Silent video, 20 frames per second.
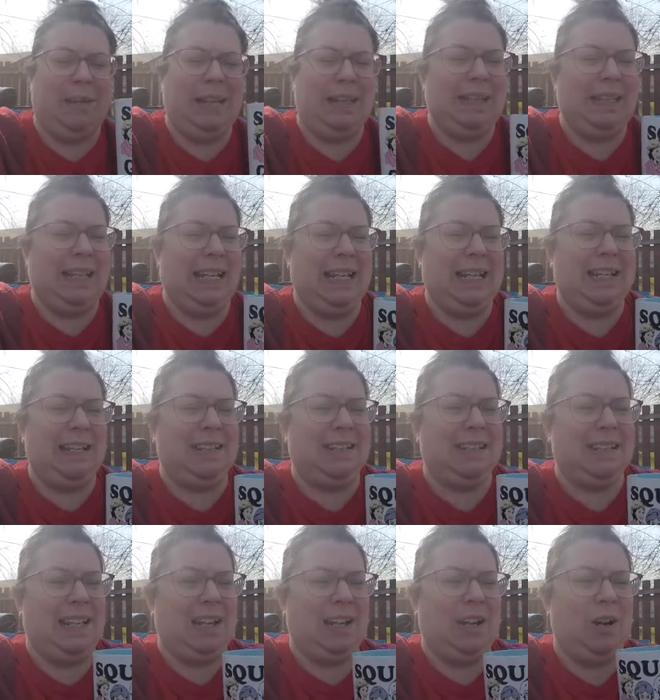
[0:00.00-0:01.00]
that the
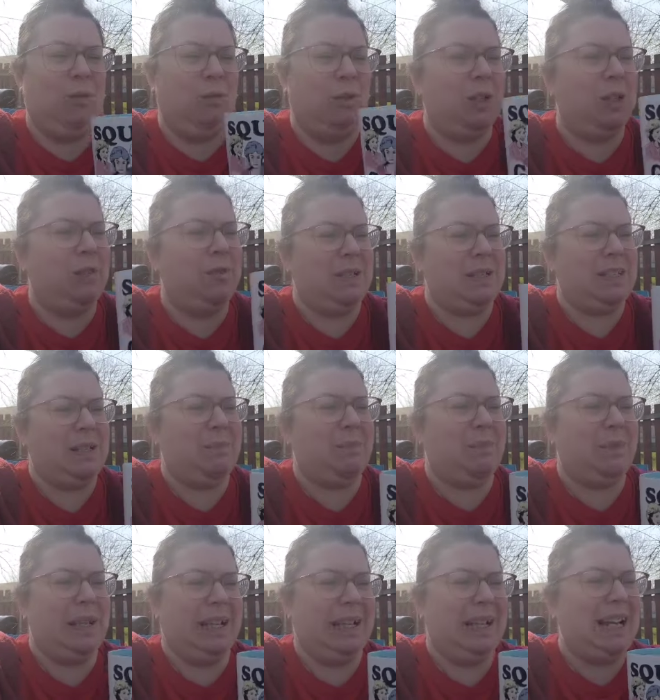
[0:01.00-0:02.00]
kids can go look for
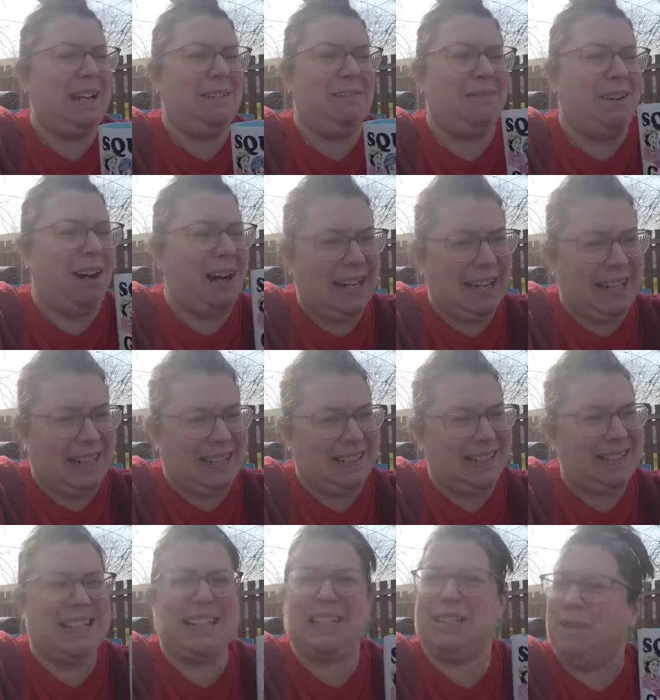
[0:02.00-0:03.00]
something and find
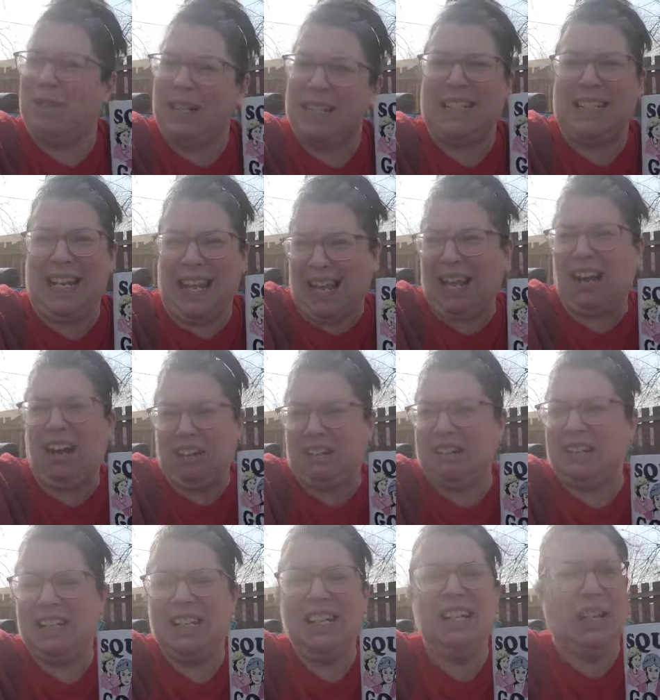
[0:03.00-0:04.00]
it is when it's an egg
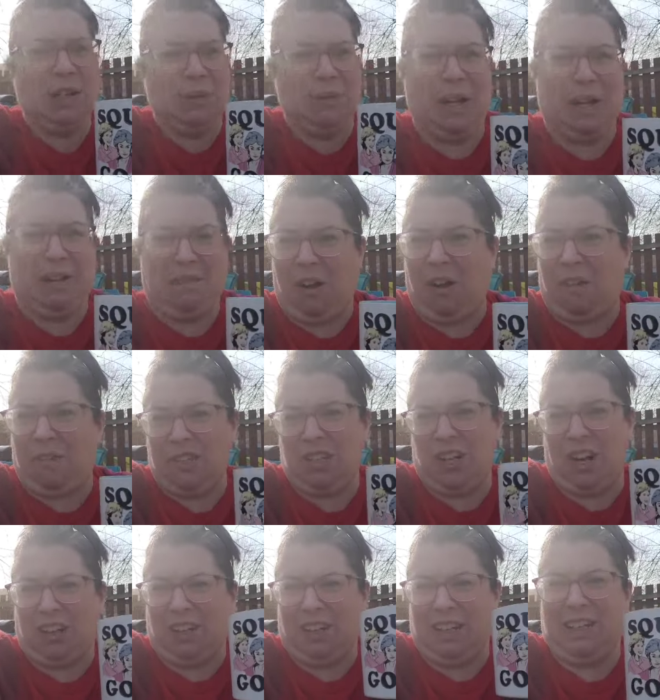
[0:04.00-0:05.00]
hunt, when it involves
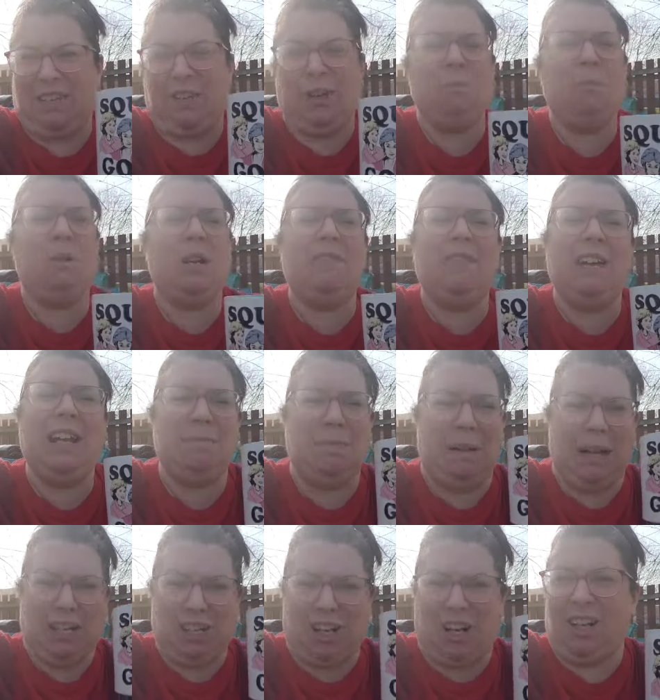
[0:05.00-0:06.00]
chocolate. They're motivated
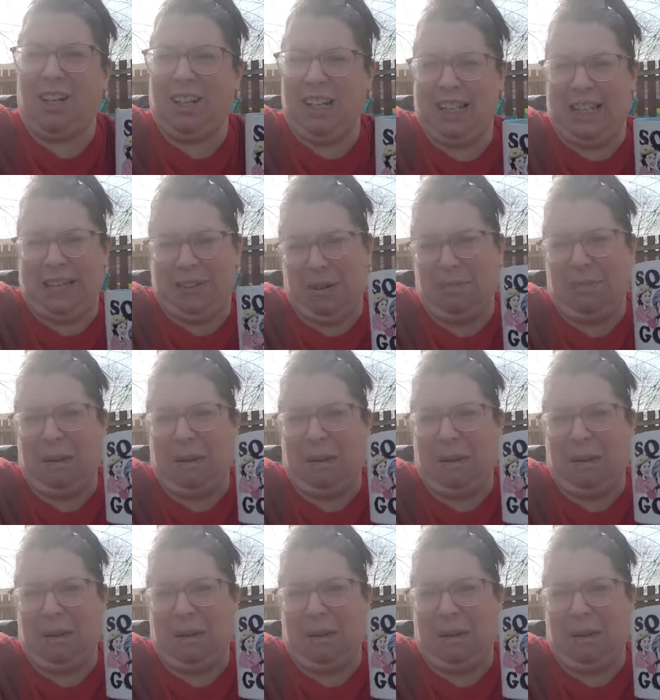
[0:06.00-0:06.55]
by chocolate like their